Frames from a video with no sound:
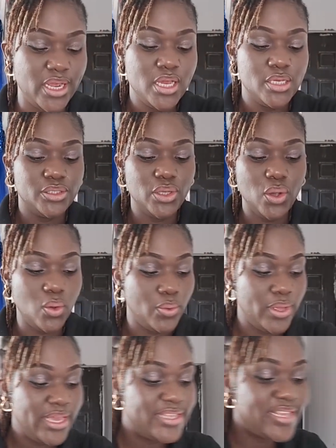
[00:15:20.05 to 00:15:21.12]
So
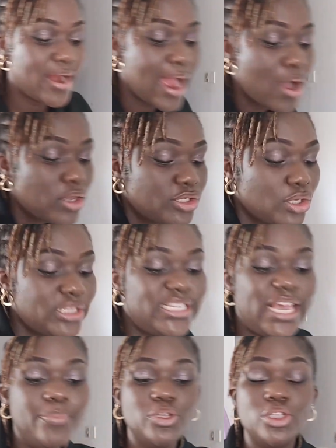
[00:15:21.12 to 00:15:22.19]
there are also
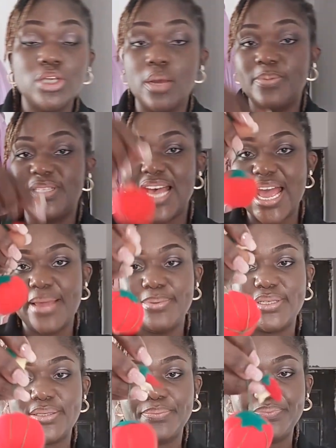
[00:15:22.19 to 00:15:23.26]
tabletop types
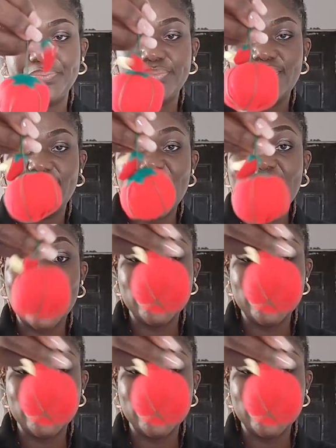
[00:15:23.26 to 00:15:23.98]
that can